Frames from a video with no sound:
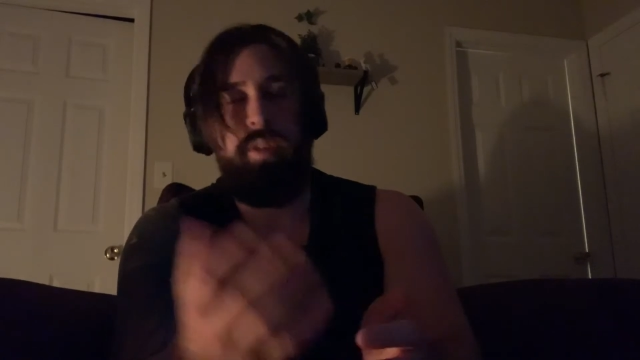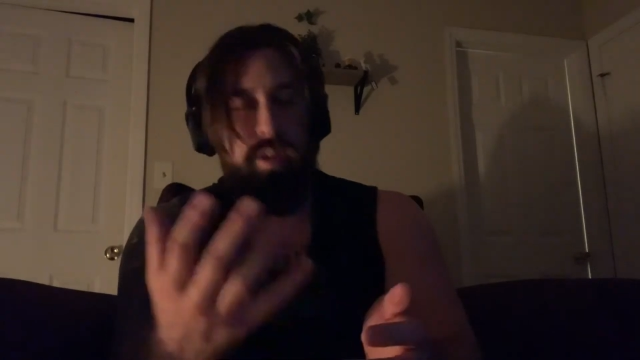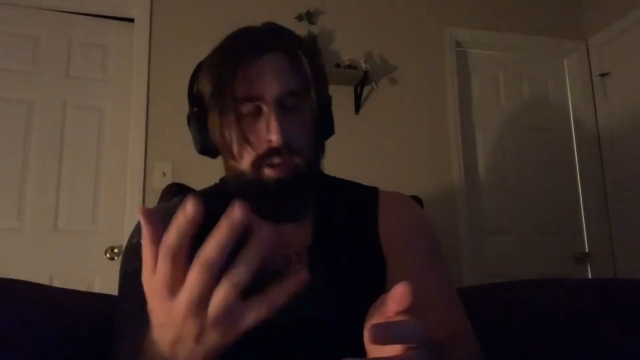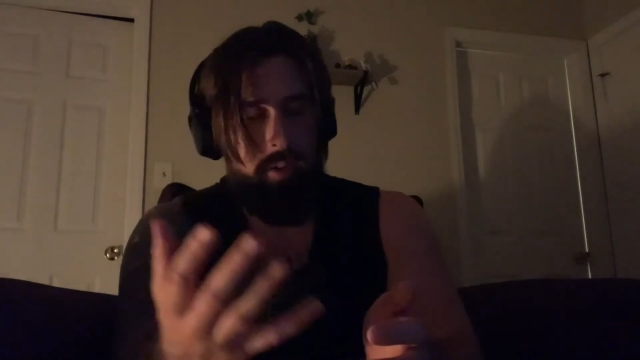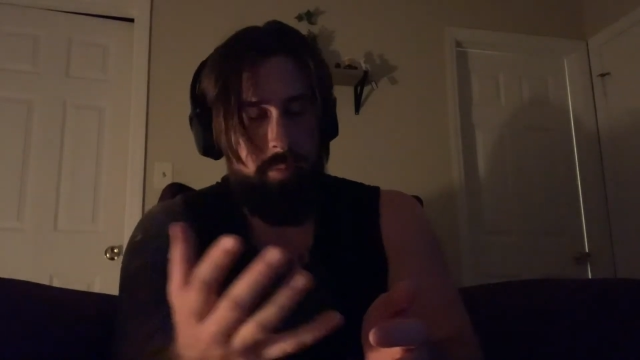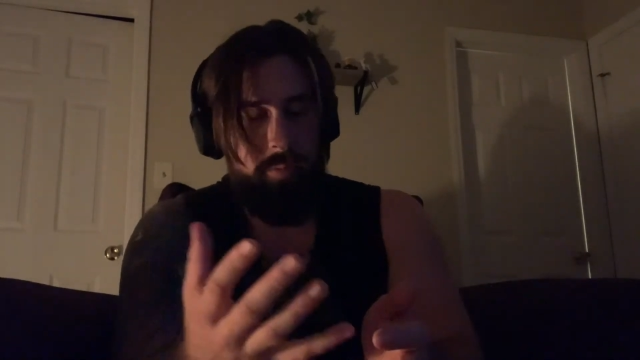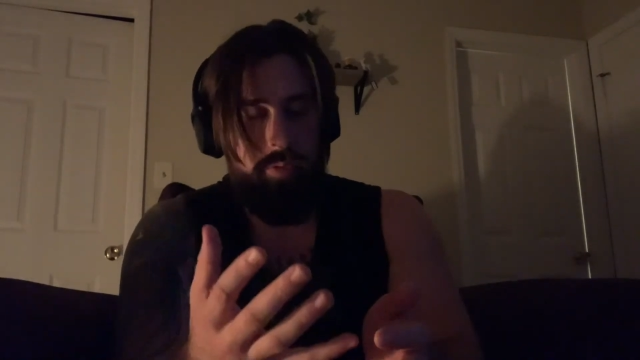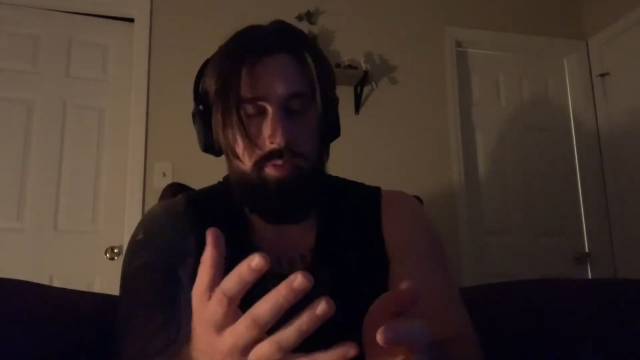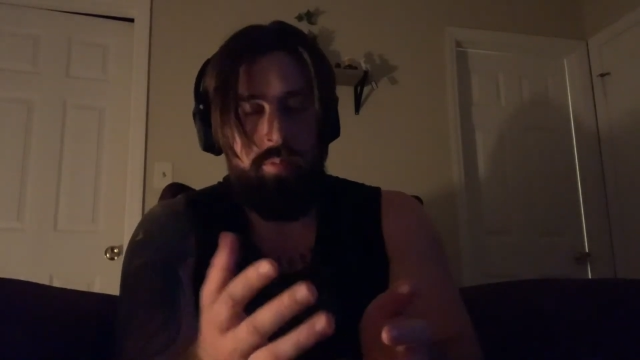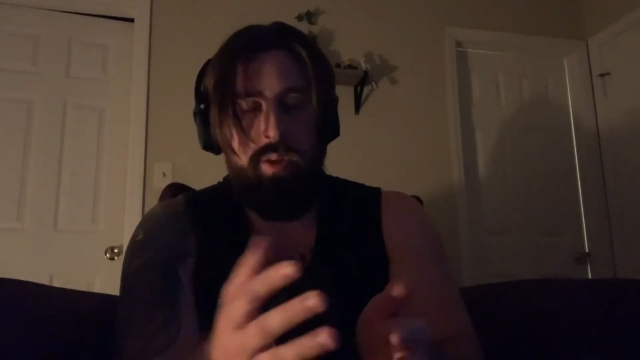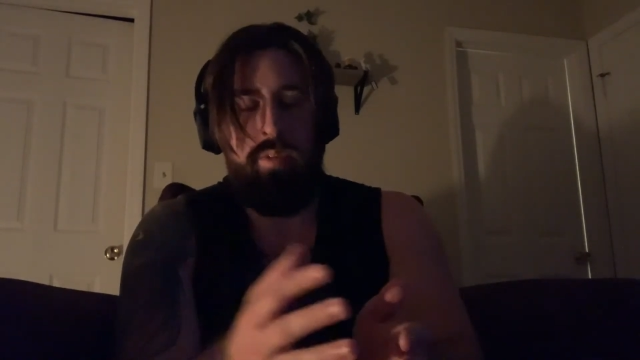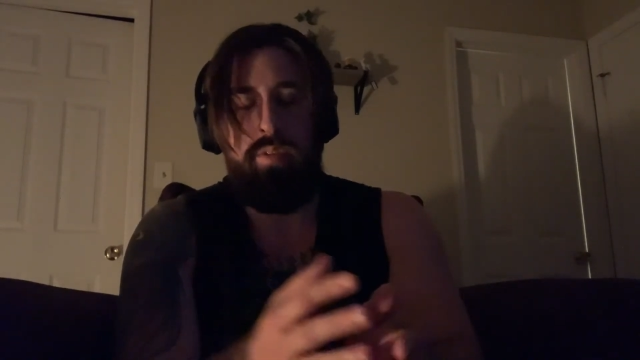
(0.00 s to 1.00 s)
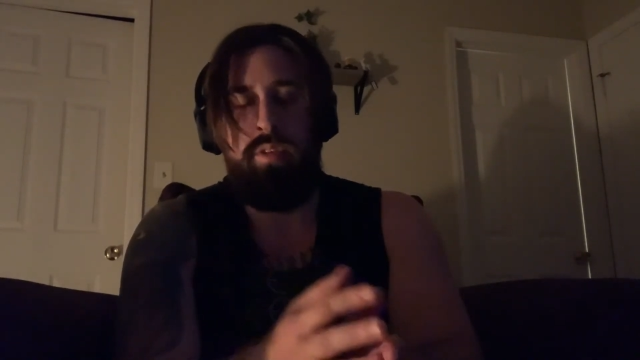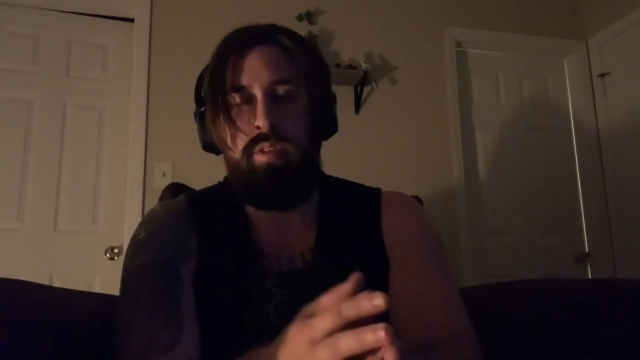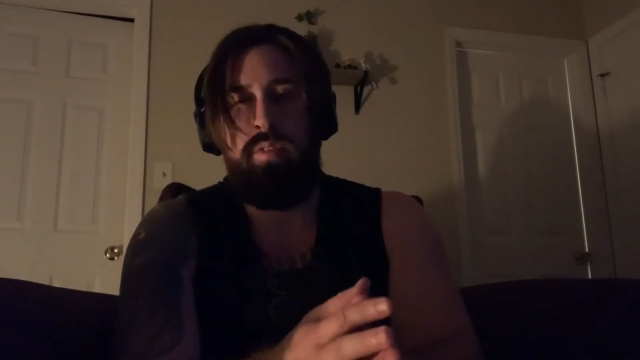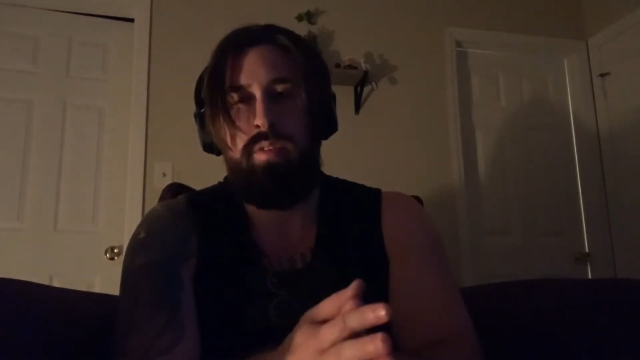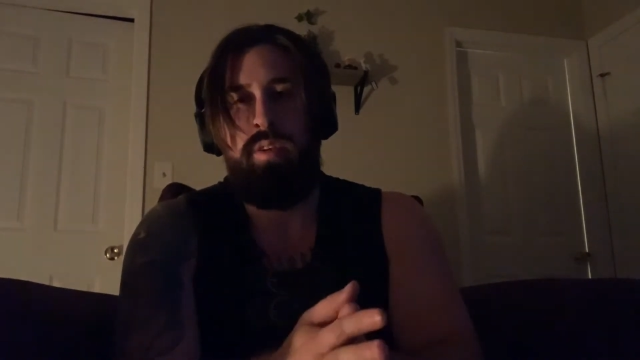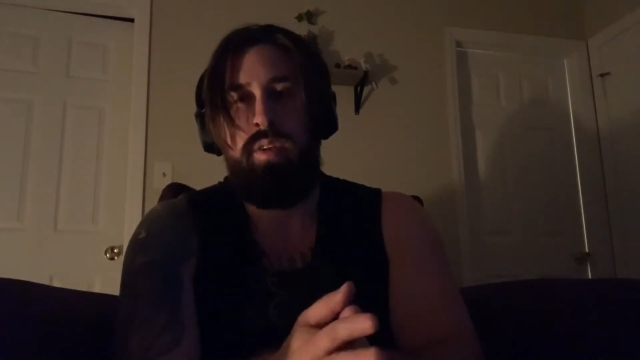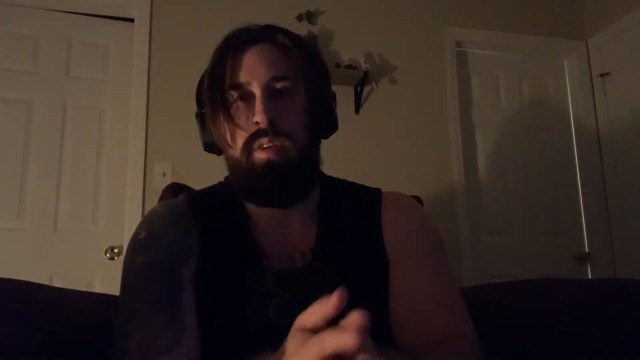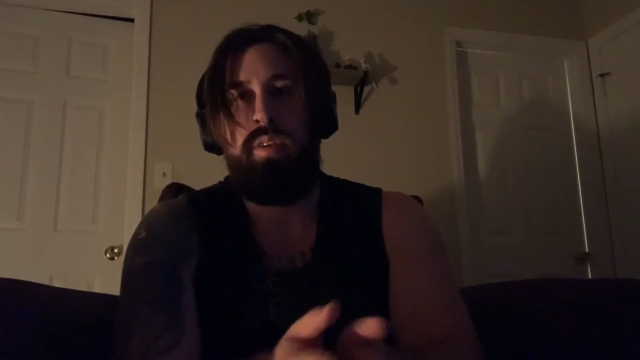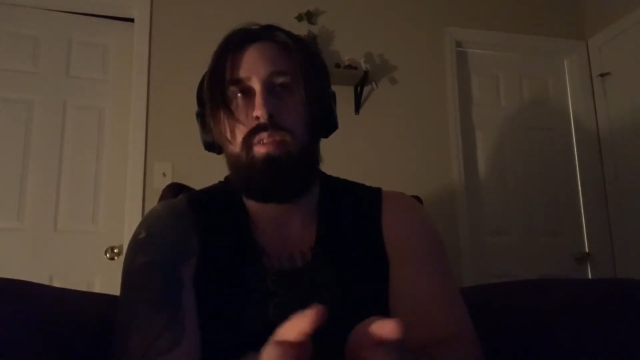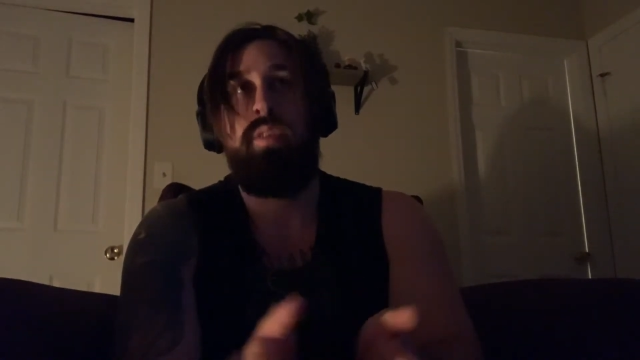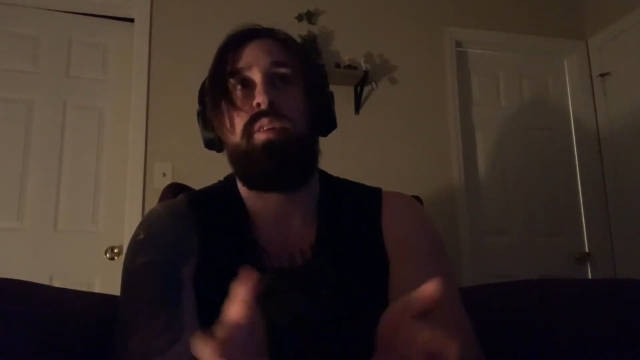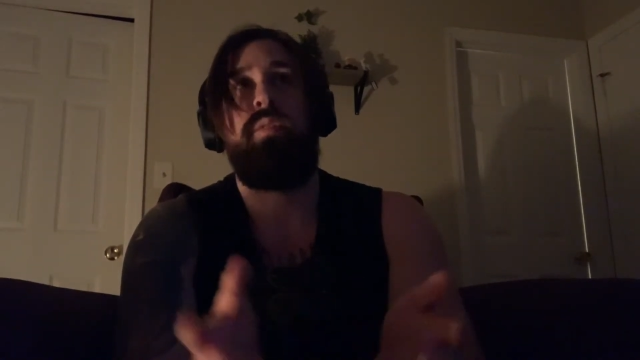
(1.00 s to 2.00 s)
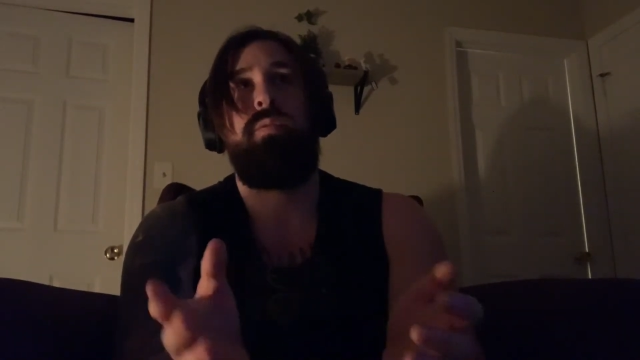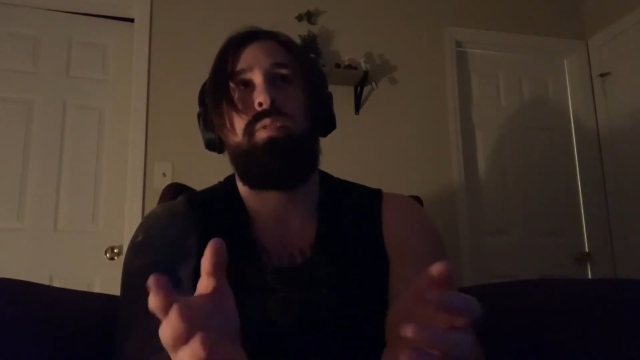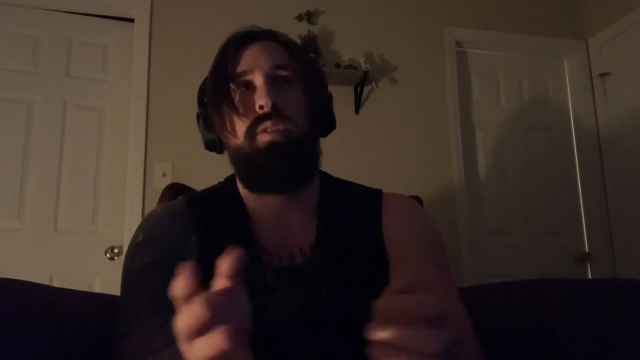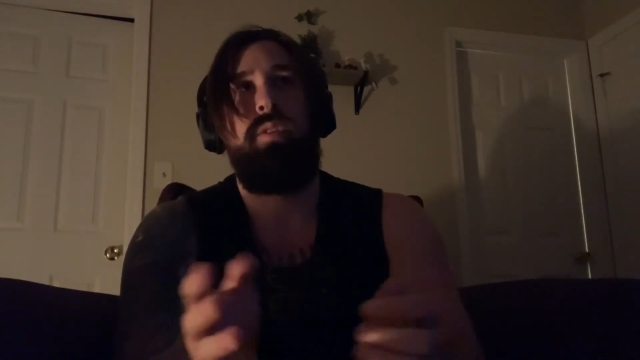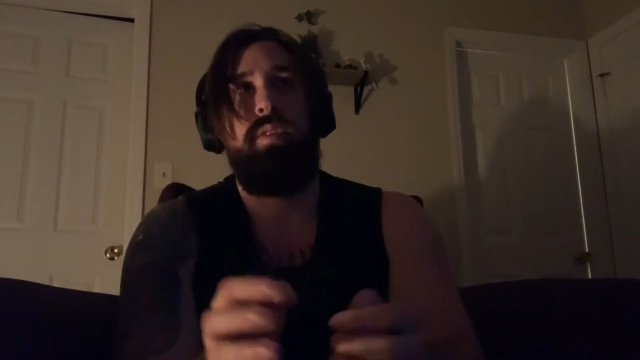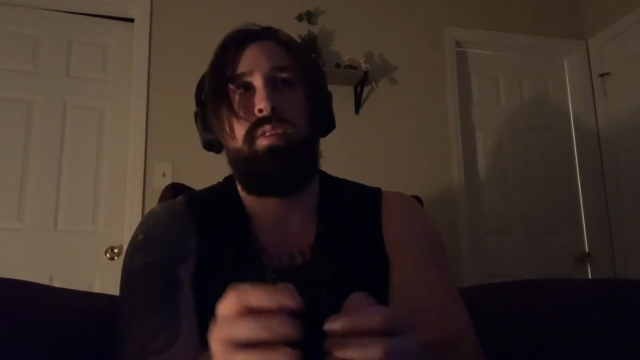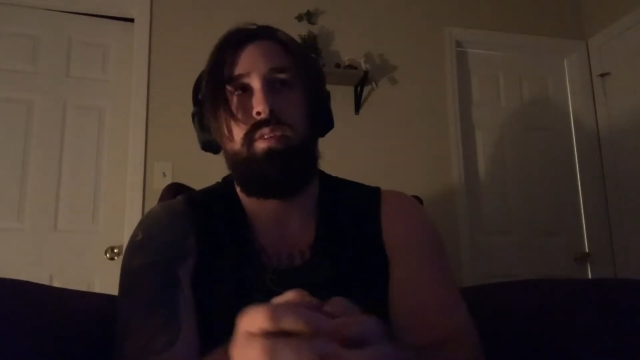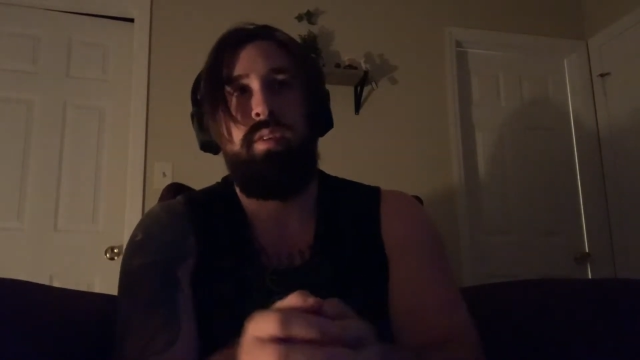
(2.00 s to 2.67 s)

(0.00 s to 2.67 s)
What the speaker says: animals around you. Look up further.